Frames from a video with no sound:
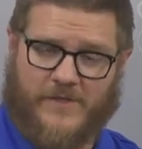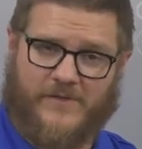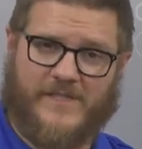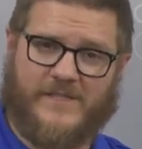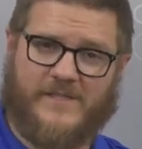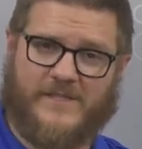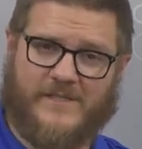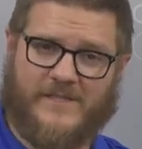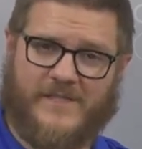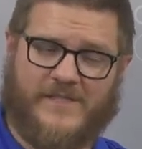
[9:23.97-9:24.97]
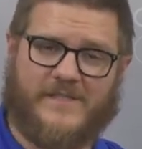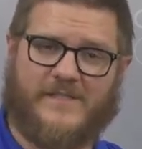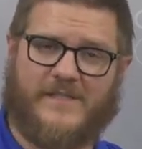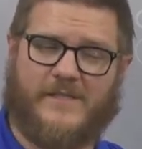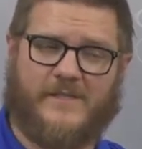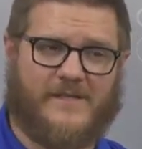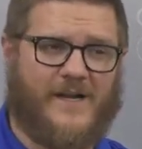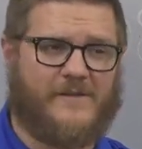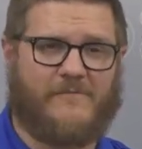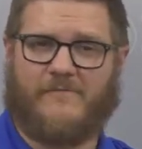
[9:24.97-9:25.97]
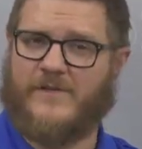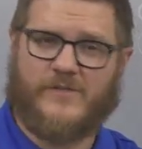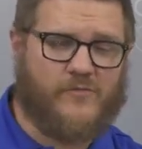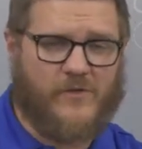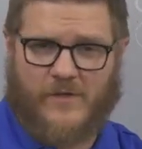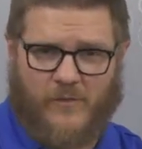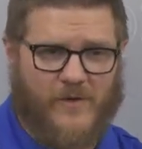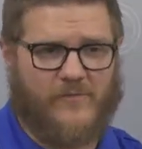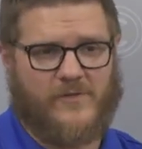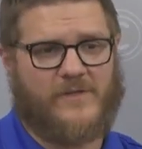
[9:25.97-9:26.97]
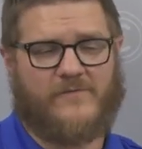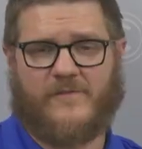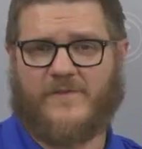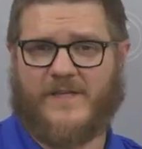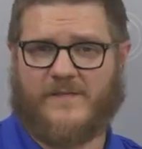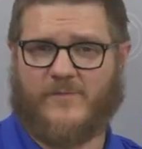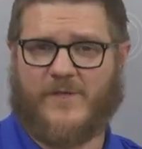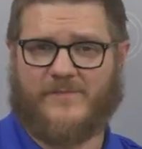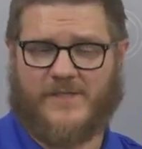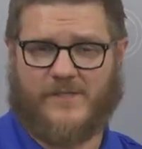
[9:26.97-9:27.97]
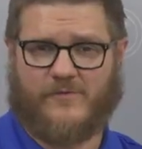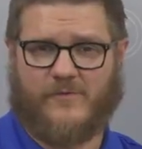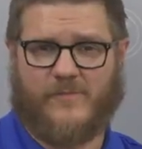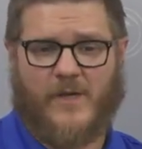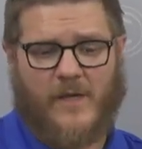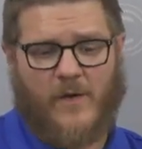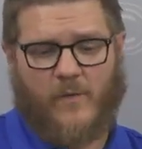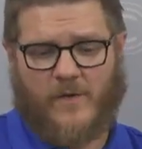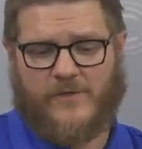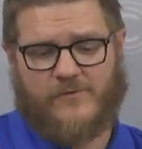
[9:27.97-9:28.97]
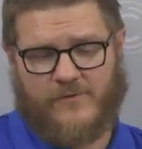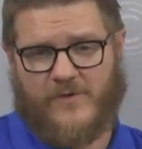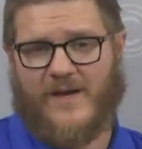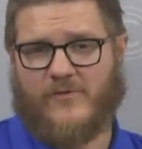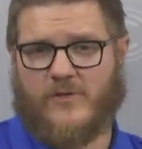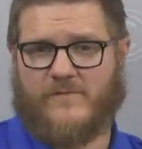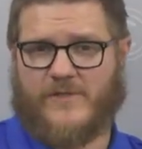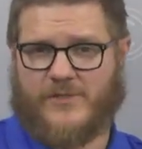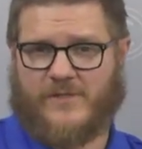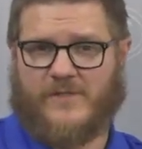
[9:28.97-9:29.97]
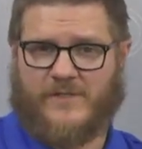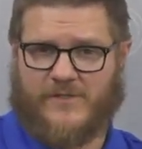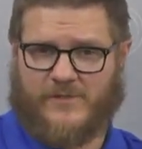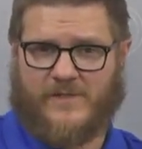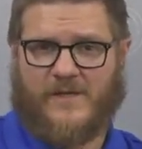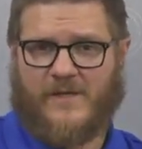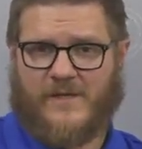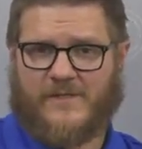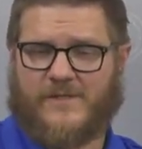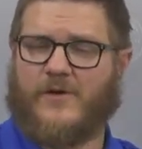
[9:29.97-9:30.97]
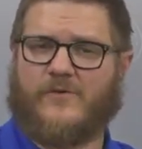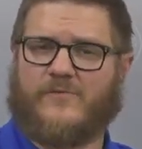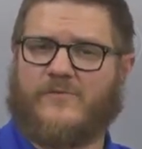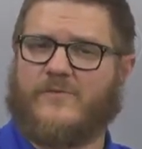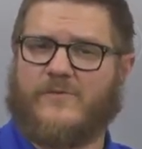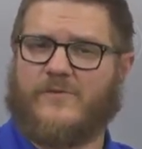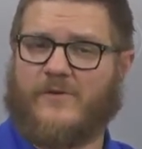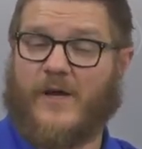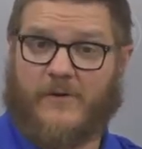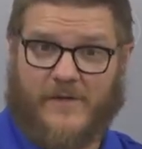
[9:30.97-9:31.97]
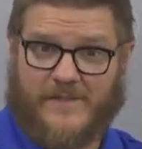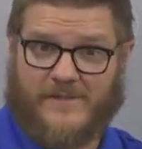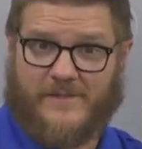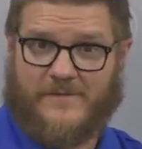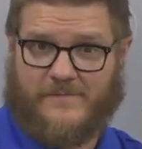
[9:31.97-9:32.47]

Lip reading: So this is the kind of visual equivalent of the phantom limb syndrome when you do have a low vision condition. So you're not crazy.